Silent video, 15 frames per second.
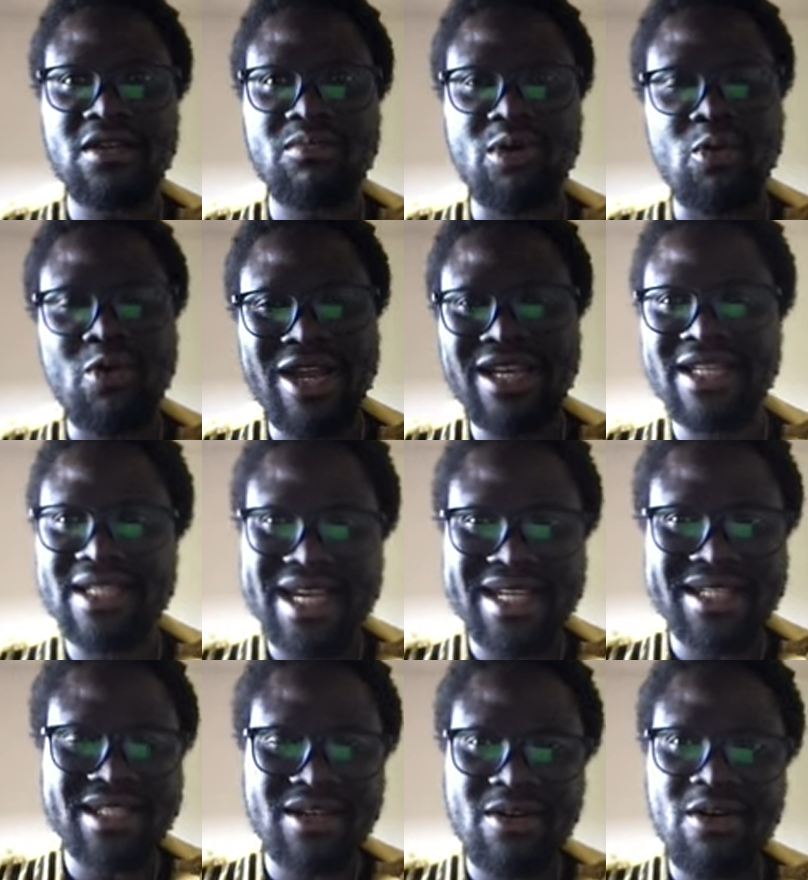But when the
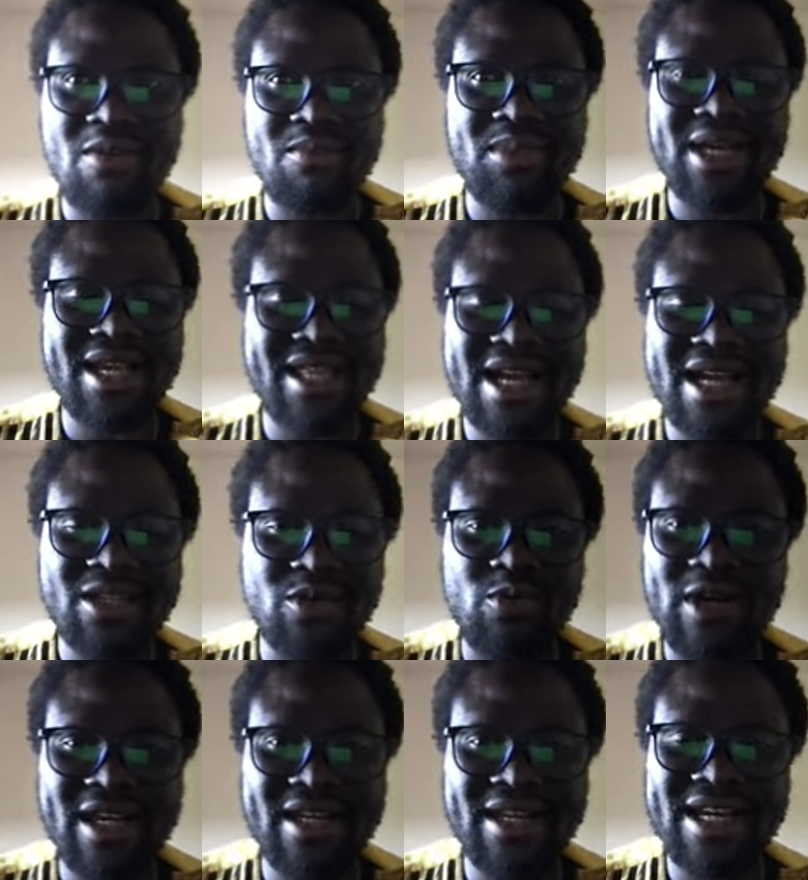test comes, that's
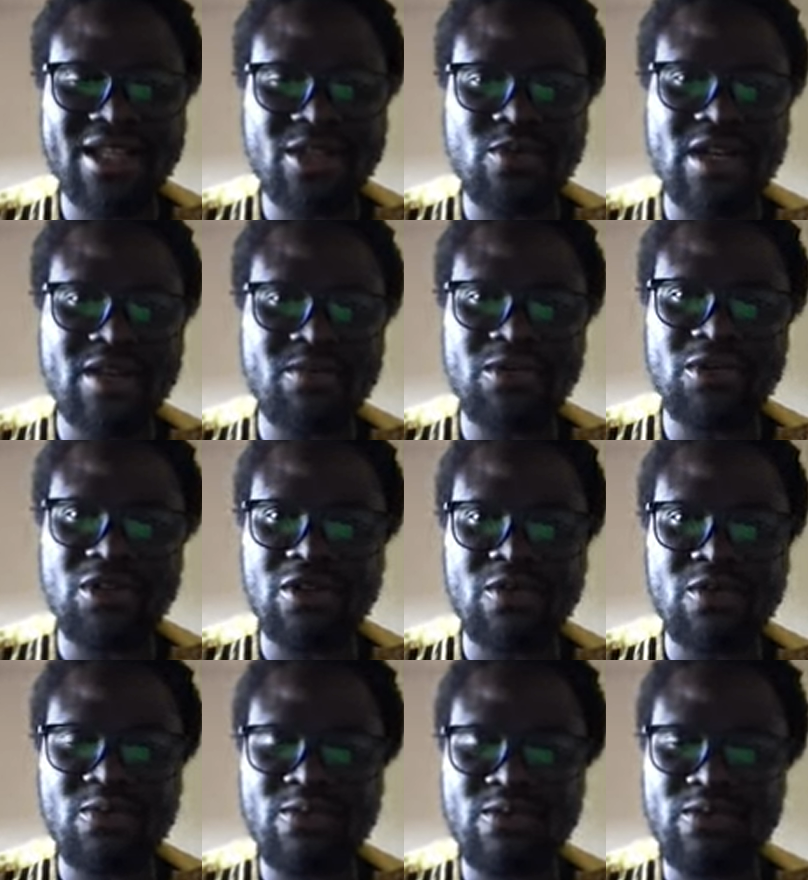when,
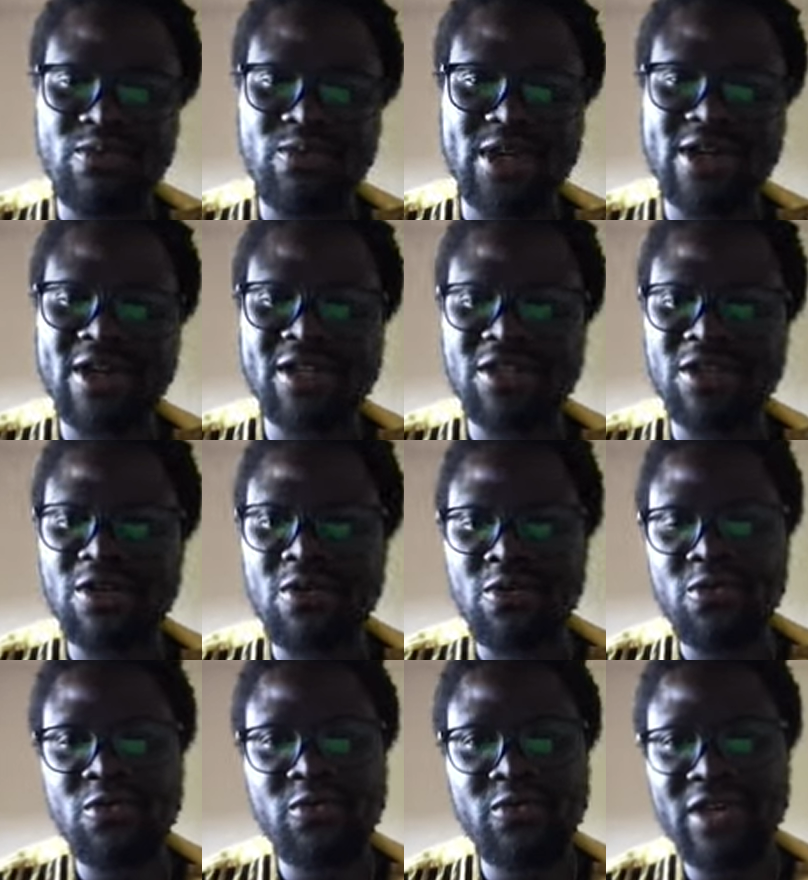we're going to know
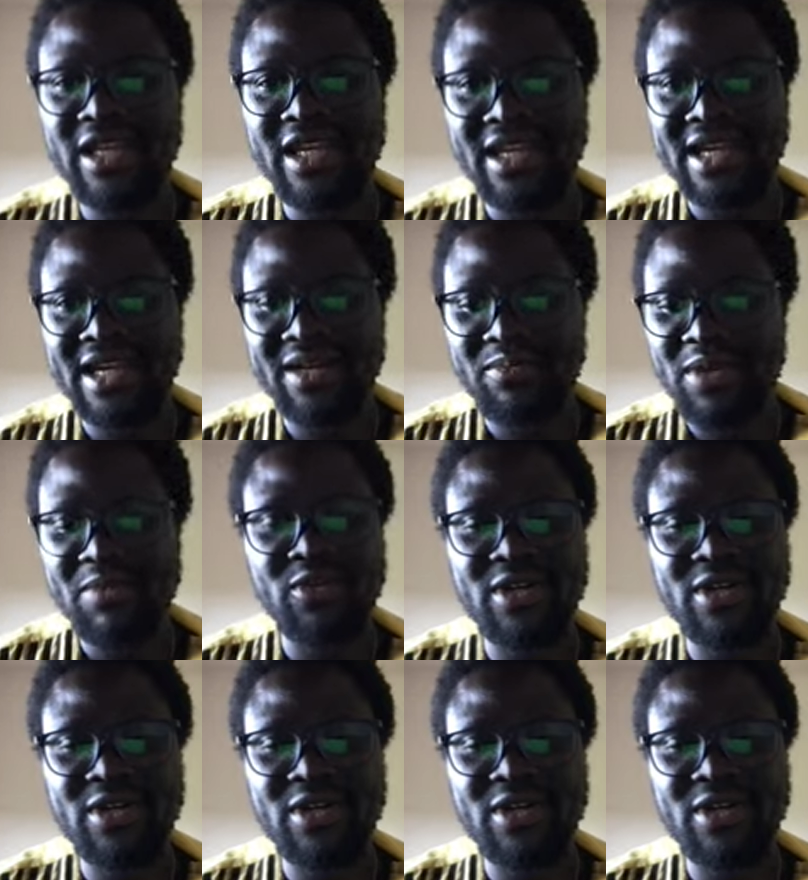who really are the people